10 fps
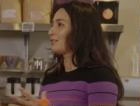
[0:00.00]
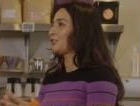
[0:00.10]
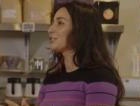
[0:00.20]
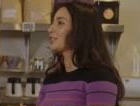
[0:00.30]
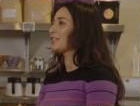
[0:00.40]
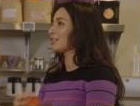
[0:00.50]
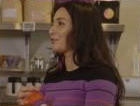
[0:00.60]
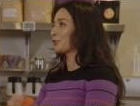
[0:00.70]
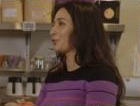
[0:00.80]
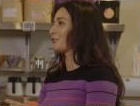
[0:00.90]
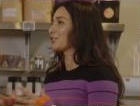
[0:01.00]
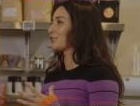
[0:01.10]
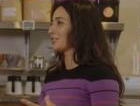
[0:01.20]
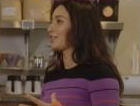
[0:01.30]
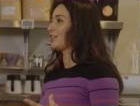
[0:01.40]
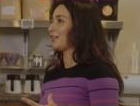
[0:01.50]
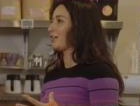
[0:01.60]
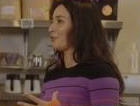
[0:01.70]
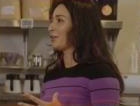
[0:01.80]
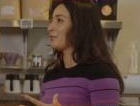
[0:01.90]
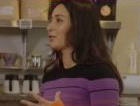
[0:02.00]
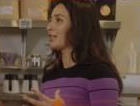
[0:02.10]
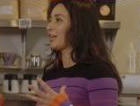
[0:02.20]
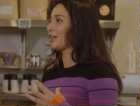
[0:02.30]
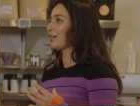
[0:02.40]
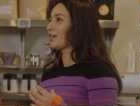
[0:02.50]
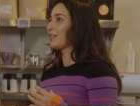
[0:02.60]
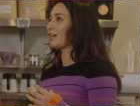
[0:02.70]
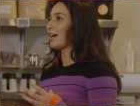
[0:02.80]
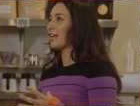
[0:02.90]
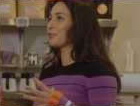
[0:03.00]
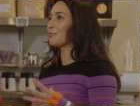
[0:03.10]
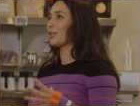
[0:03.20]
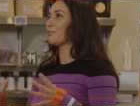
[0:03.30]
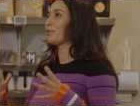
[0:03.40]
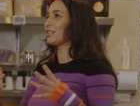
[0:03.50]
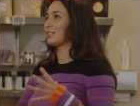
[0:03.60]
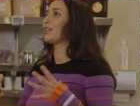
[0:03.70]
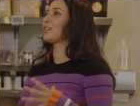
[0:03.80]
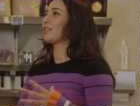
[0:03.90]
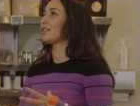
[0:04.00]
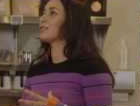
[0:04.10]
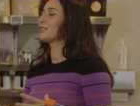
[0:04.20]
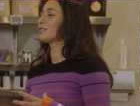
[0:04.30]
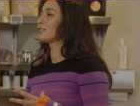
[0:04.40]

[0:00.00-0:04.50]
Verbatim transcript: you see Salvadorian restaurants anywhere, but like there hasn't been a place like this. It's